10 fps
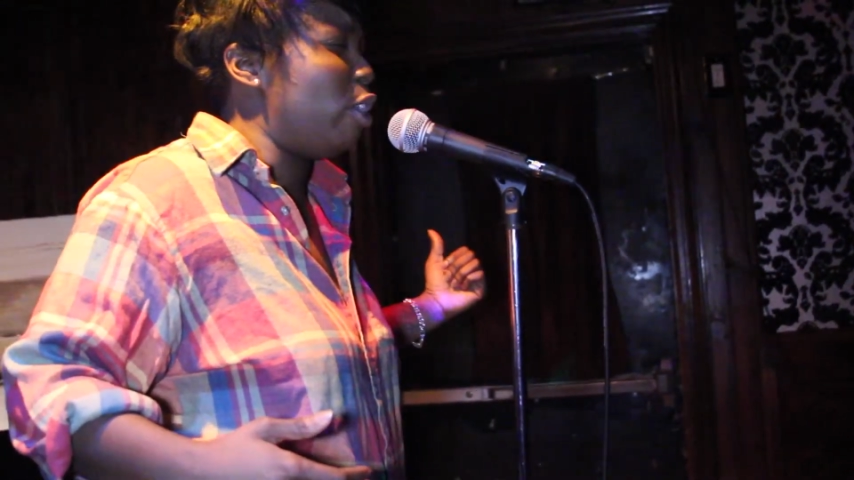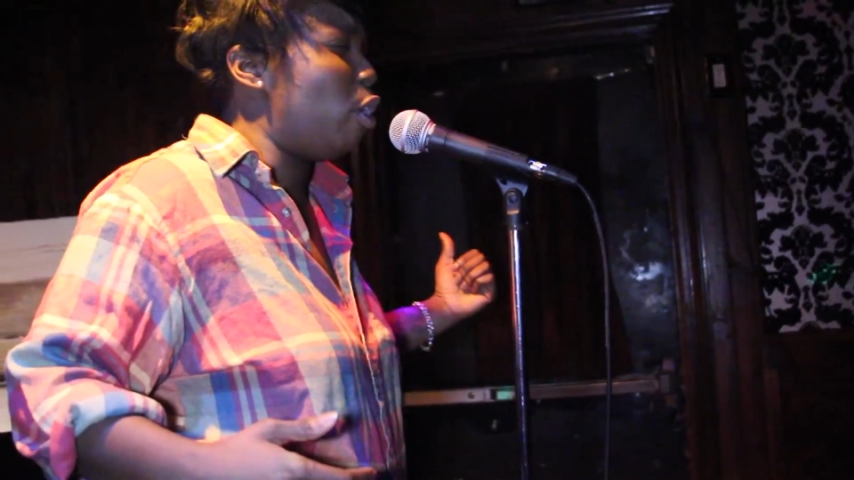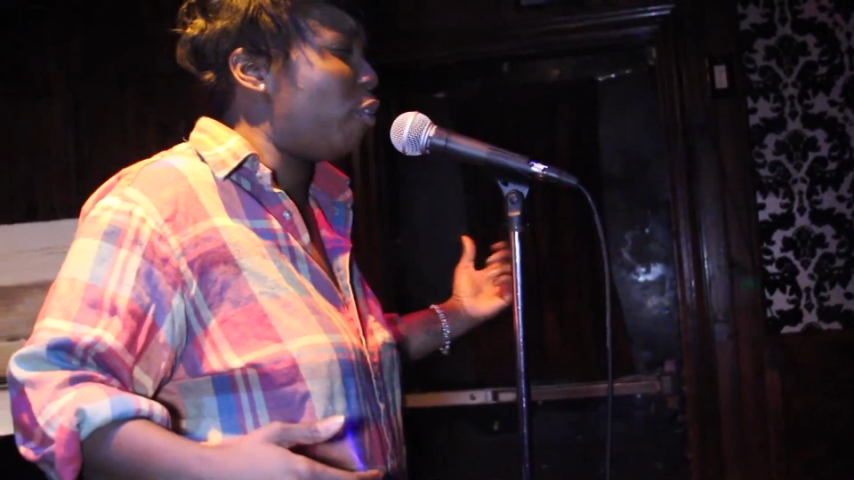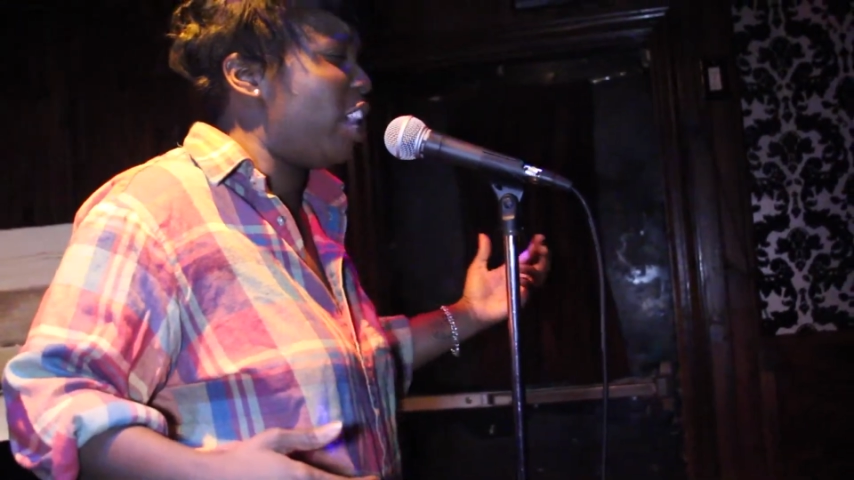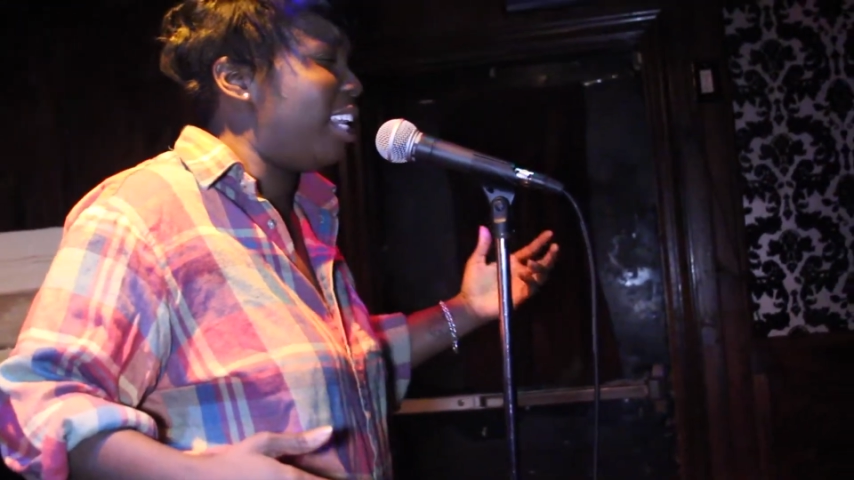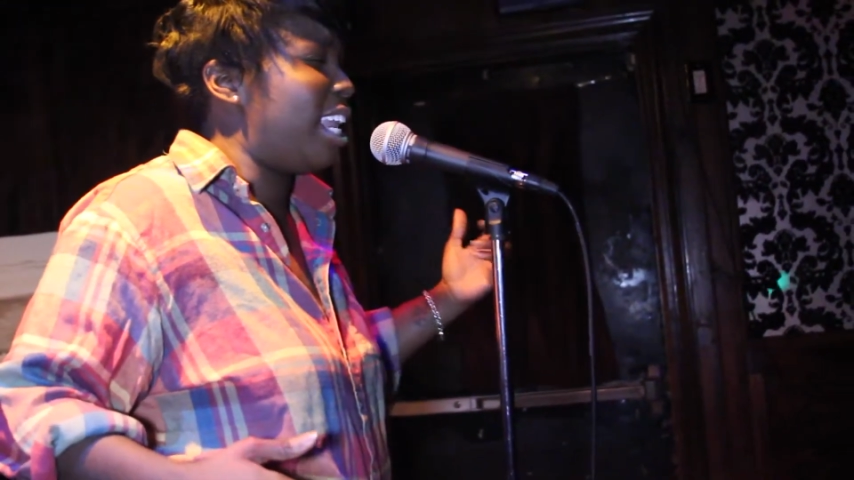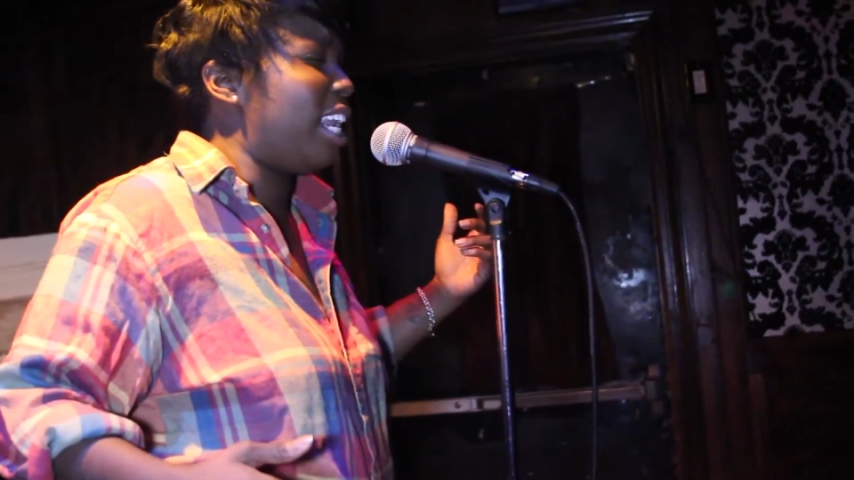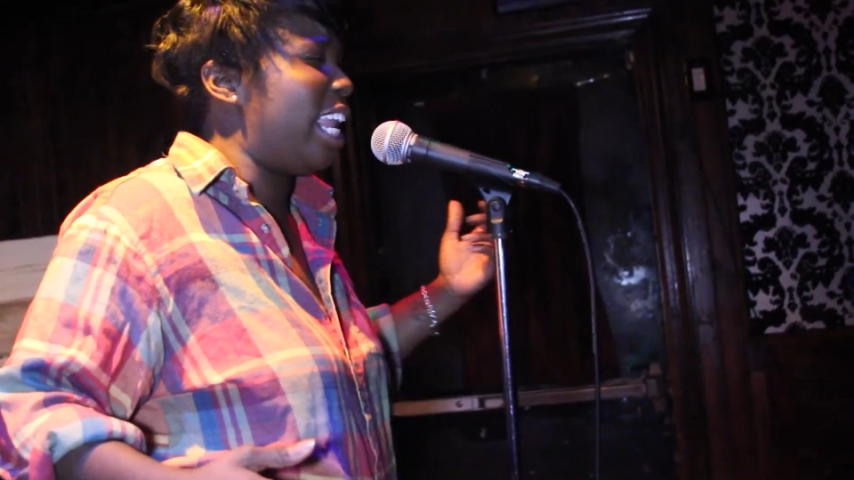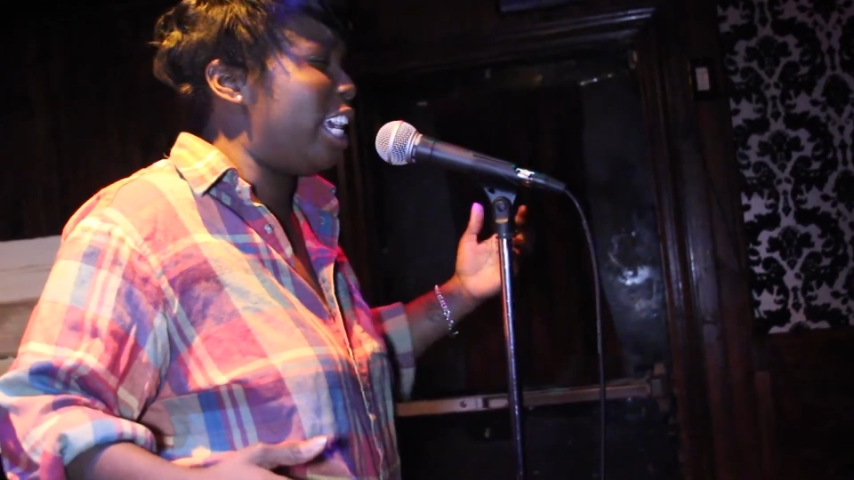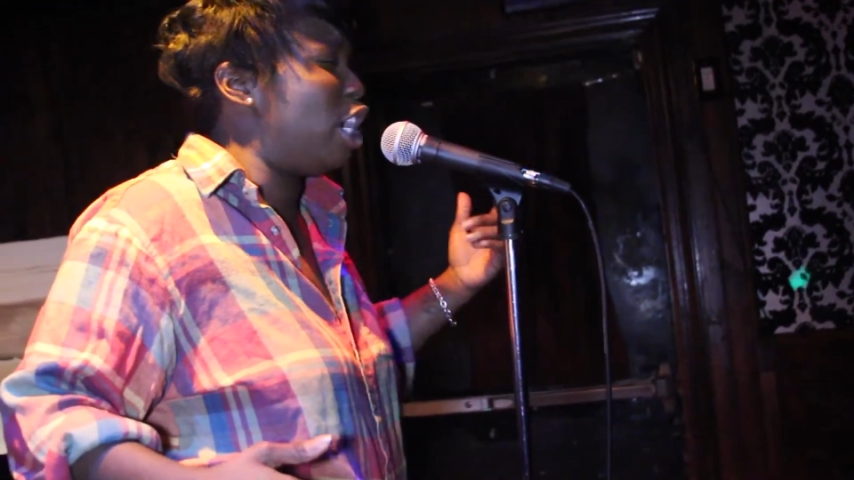North
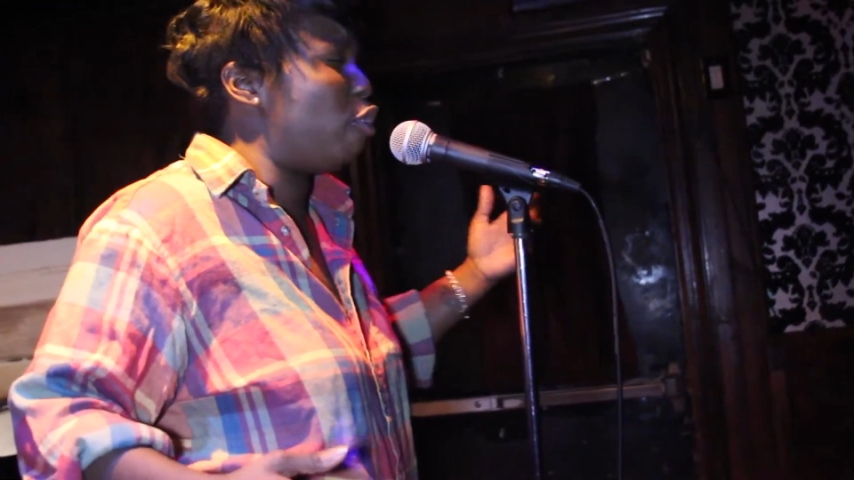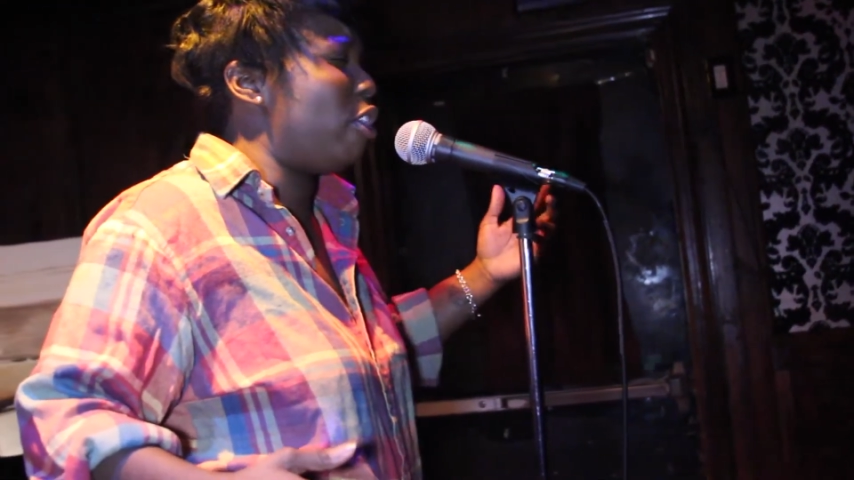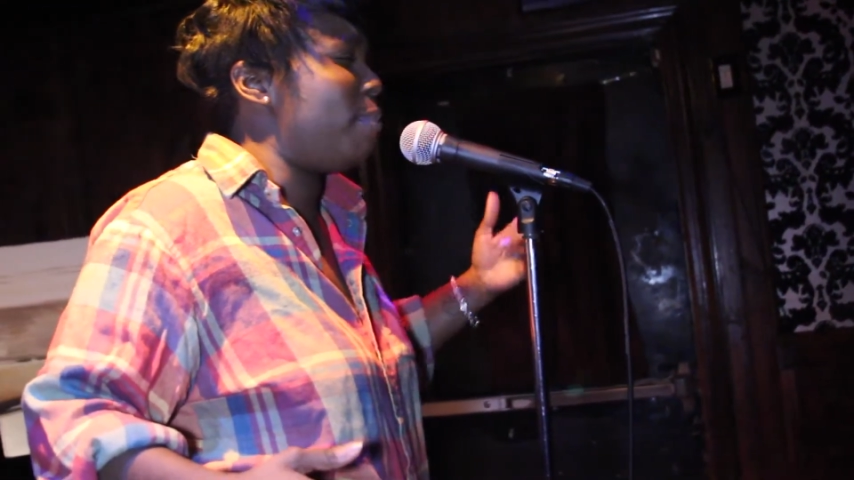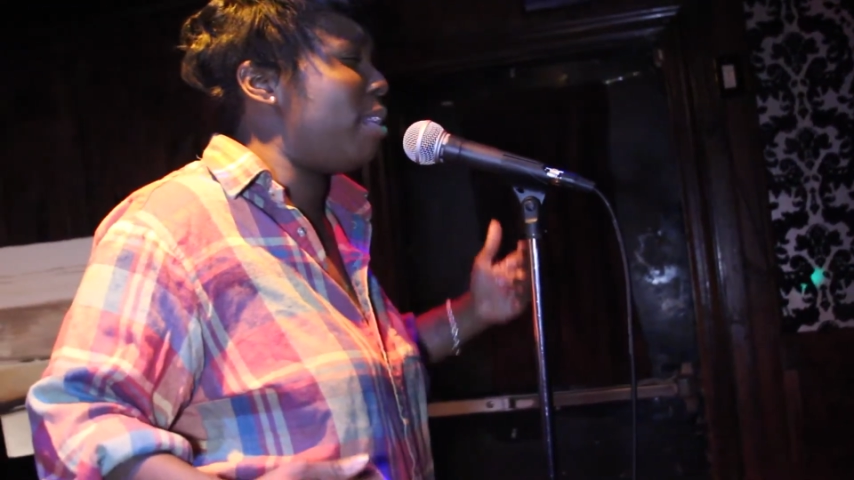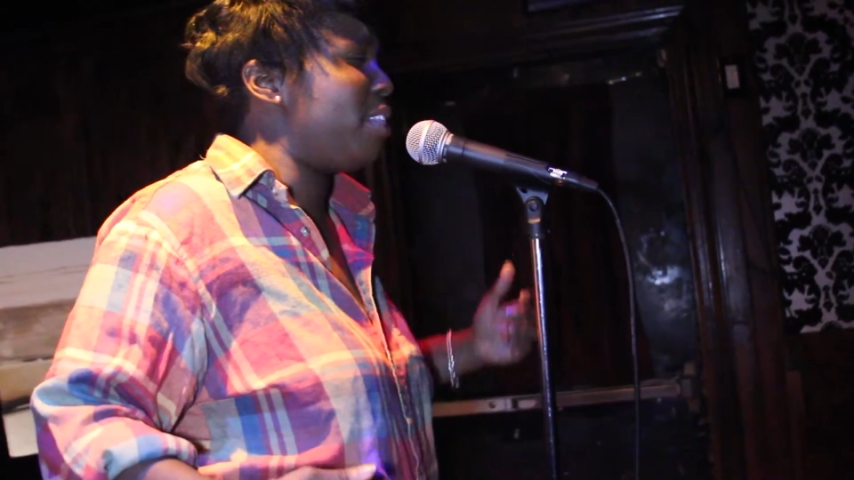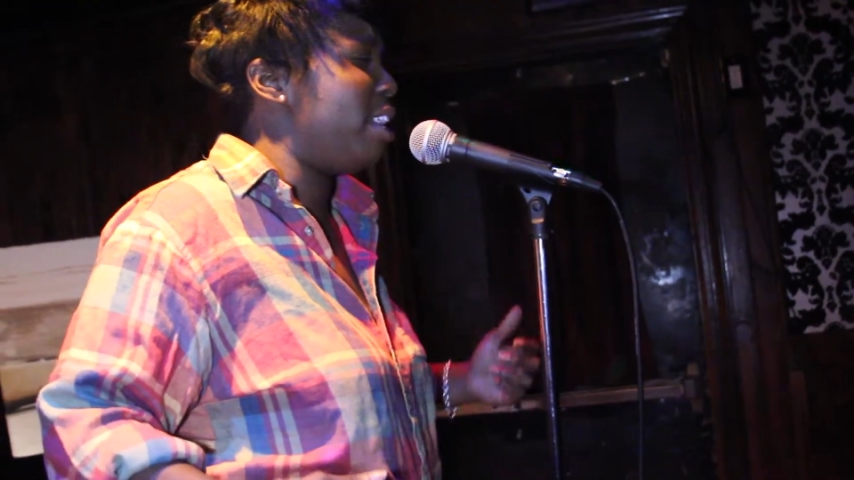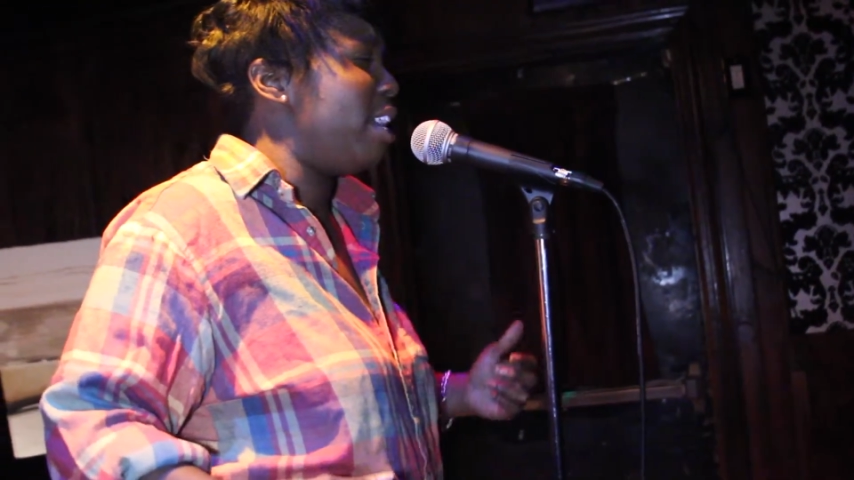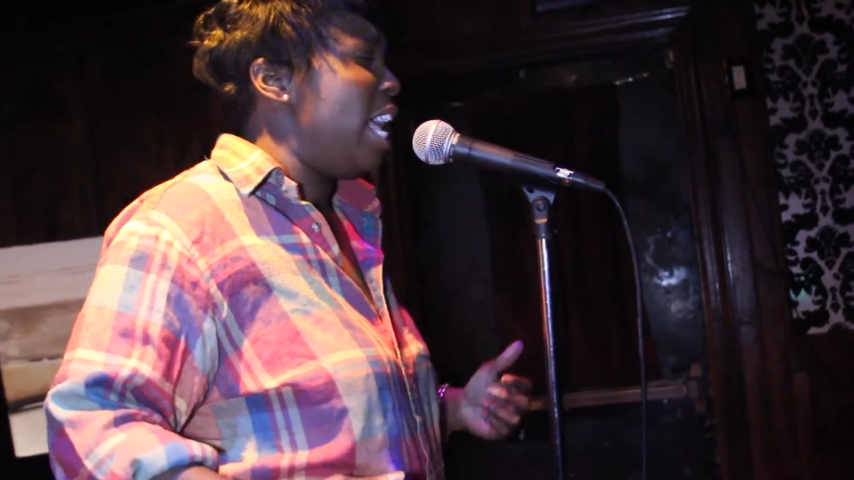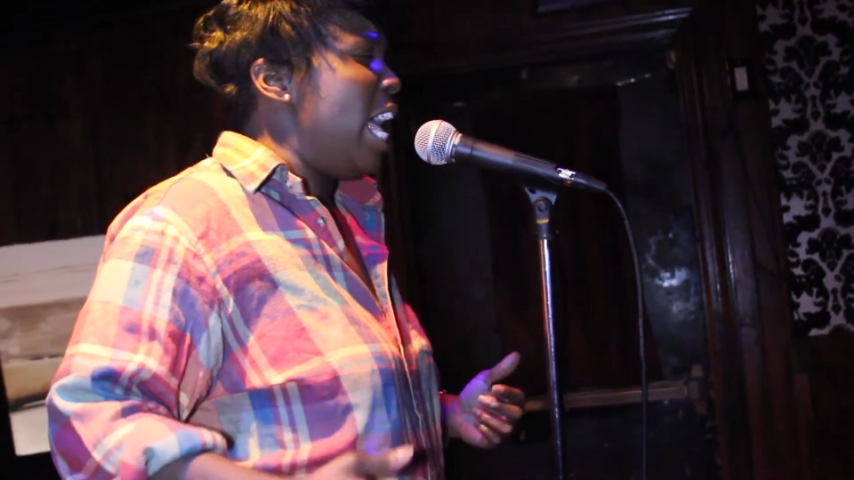Carolina, like her grandmother.